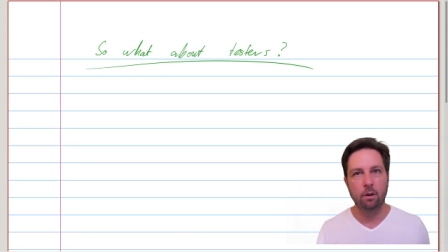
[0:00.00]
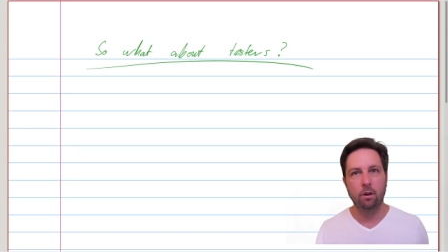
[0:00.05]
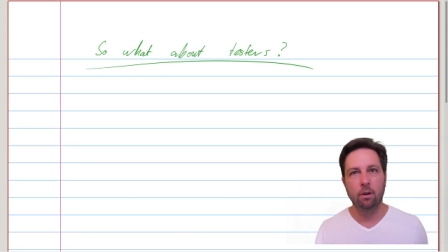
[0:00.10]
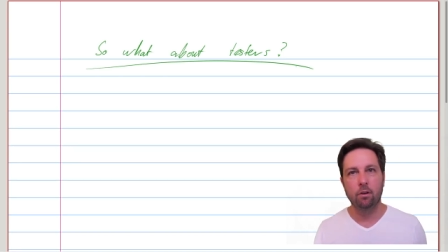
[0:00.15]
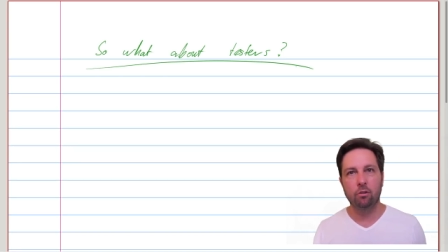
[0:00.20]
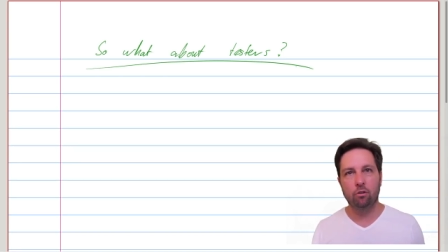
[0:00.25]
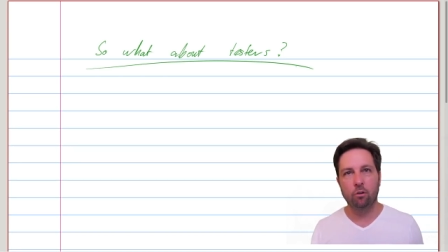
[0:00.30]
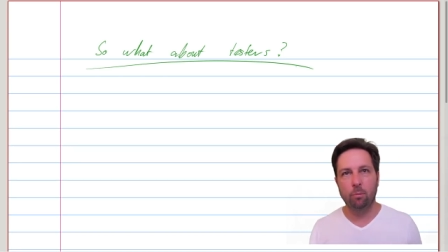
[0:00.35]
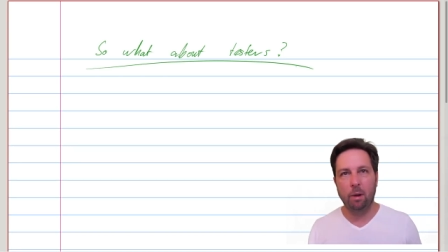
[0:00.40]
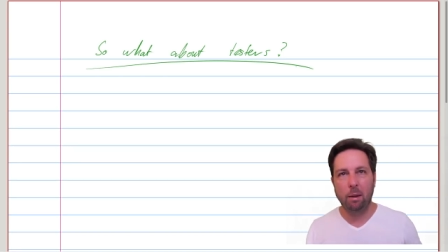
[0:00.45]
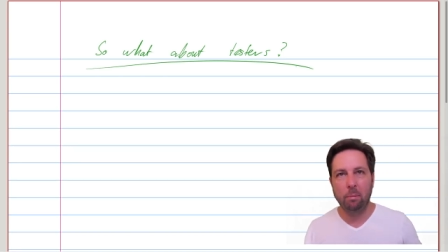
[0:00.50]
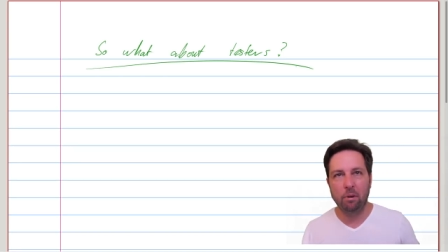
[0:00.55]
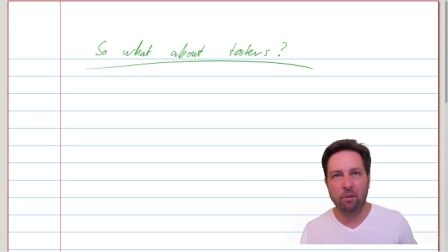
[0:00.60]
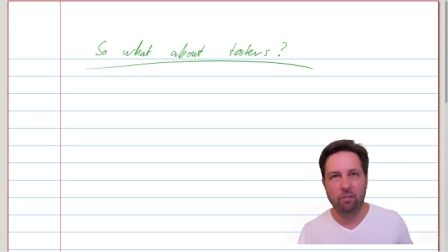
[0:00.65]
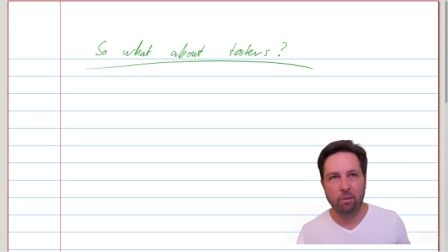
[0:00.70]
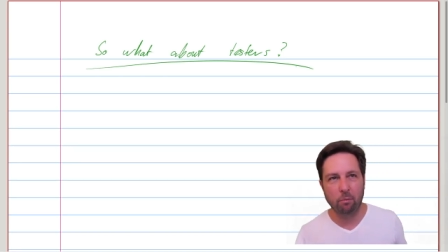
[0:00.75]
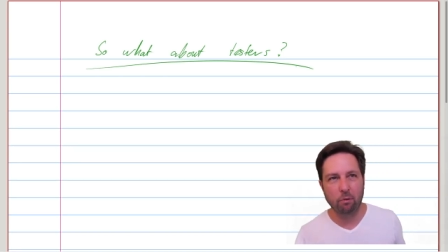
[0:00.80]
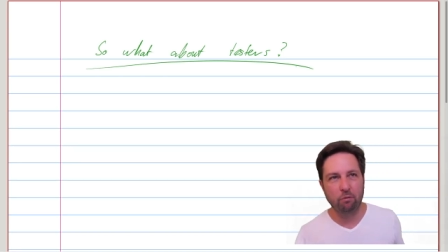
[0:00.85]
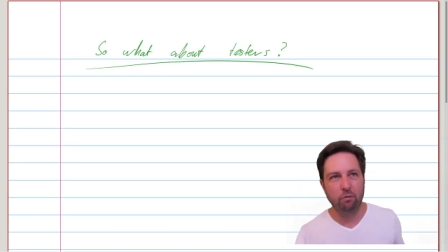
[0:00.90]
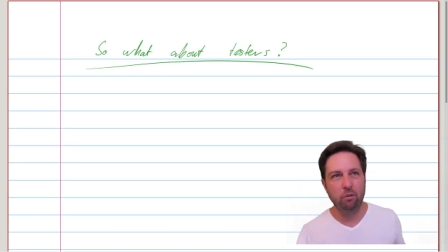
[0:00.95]
So maybe
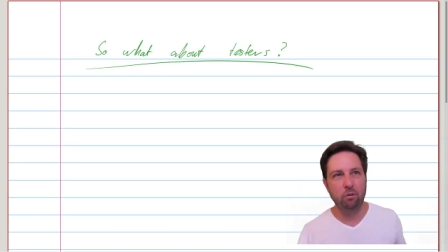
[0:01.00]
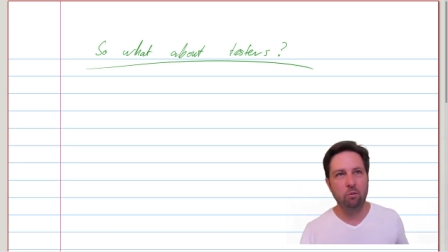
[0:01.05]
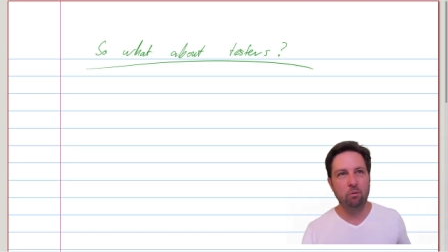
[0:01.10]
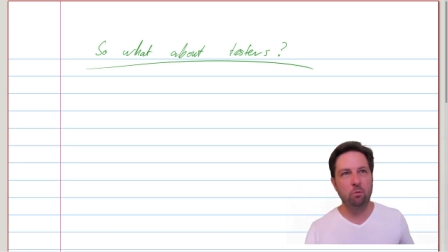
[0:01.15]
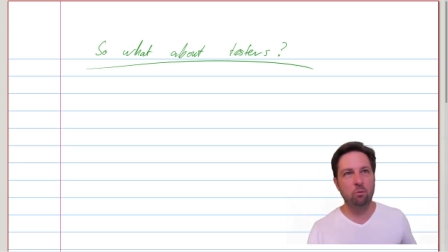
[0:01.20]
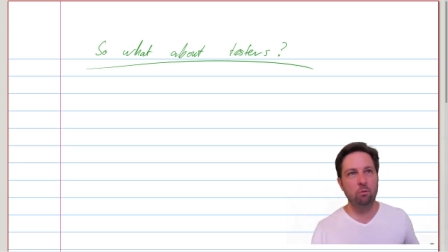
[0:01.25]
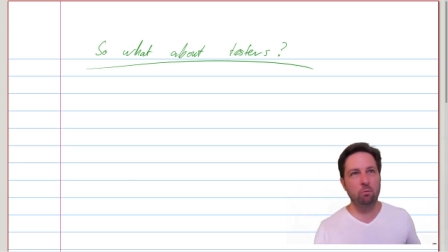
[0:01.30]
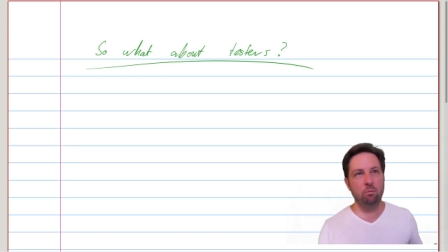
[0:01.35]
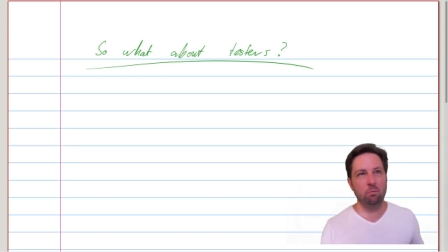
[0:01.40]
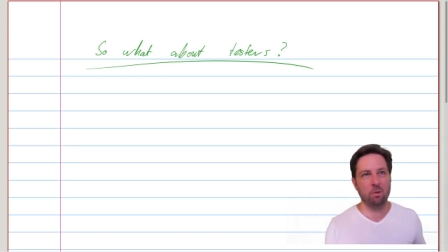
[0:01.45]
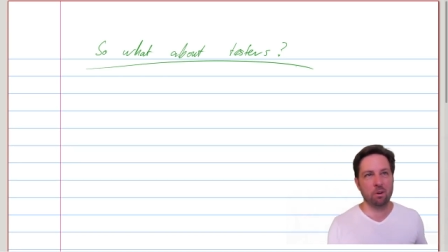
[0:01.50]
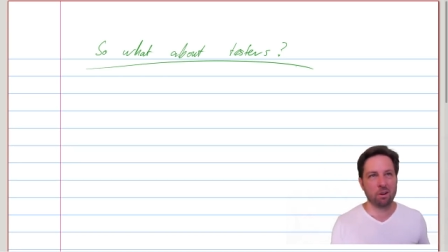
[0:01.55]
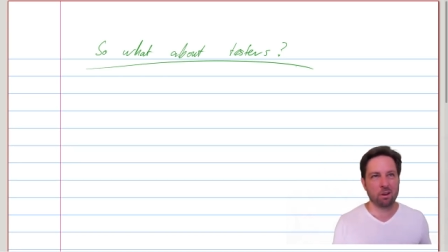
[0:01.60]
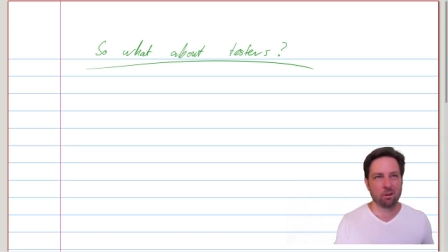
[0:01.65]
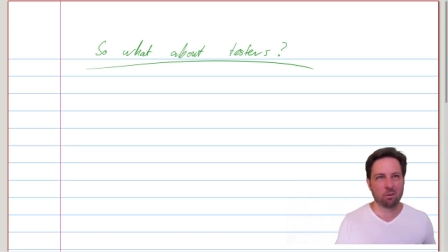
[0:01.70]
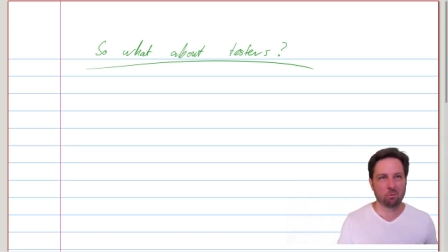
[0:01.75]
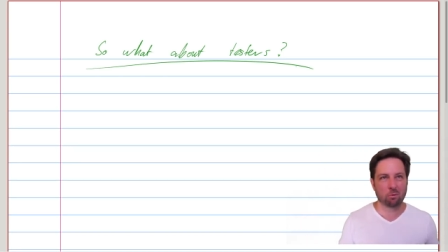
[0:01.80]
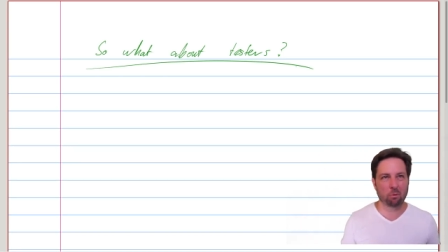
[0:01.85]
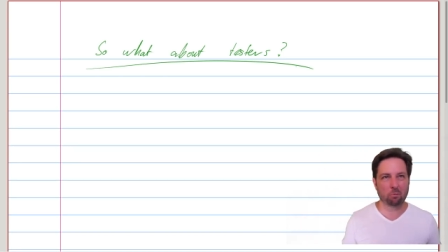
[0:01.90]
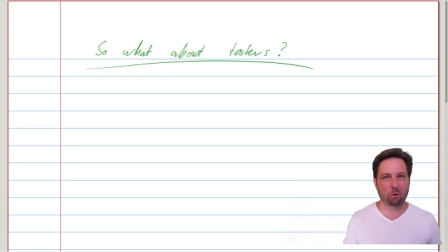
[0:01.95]
some of you
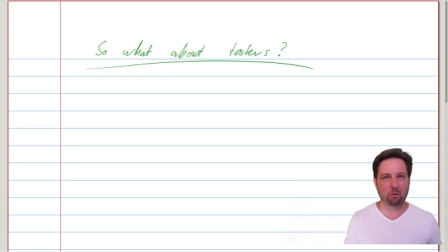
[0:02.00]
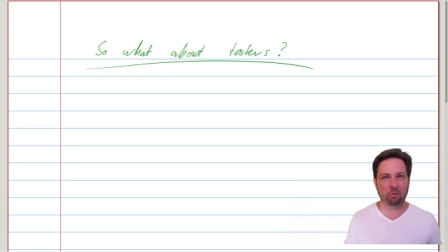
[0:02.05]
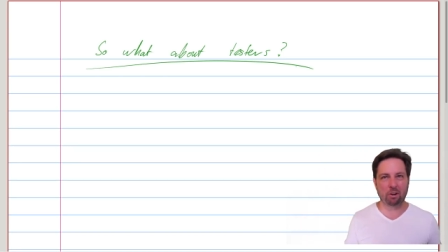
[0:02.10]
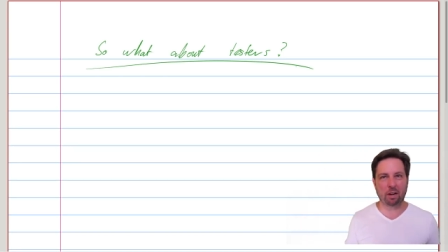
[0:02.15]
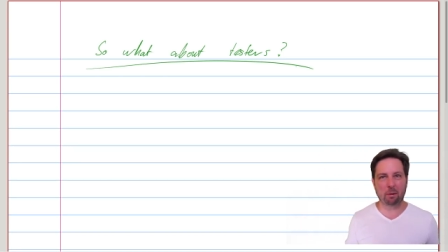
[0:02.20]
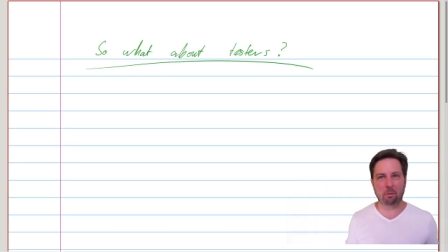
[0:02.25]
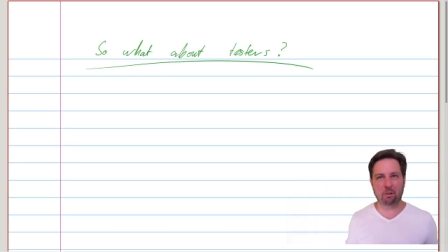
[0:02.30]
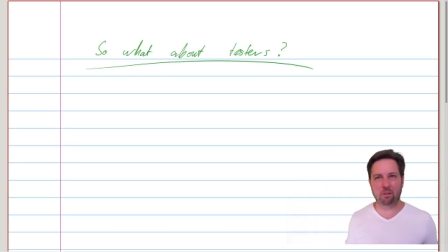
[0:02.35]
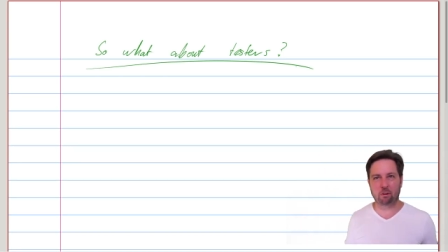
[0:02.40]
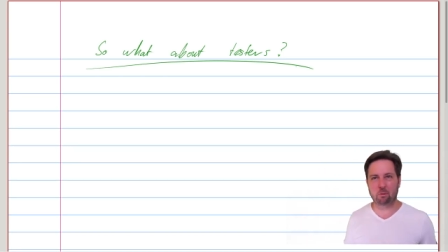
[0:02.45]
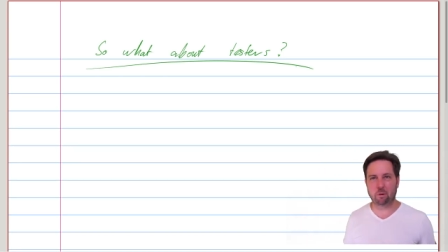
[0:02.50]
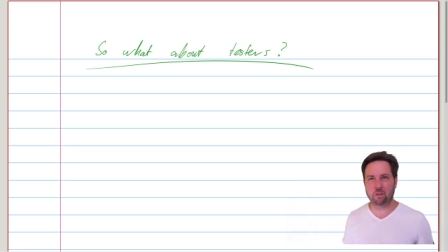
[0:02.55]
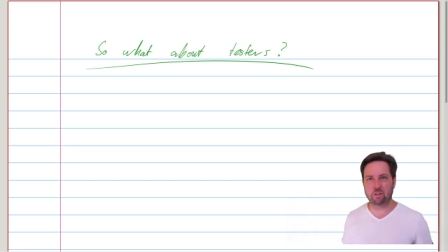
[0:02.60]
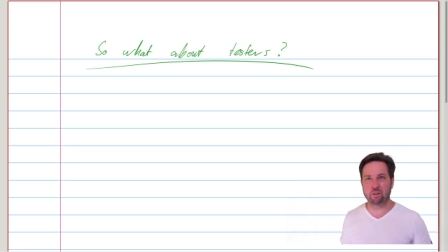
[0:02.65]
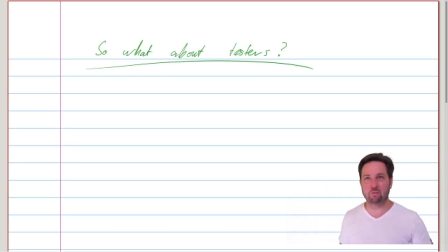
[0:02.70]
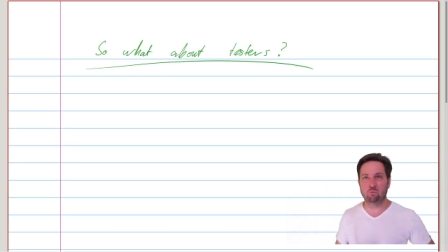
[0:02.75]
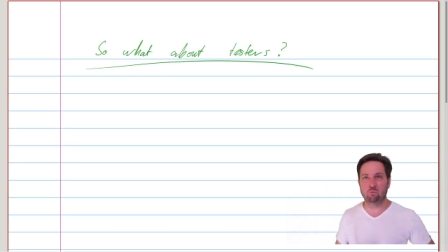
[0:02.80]
were wondering about the question,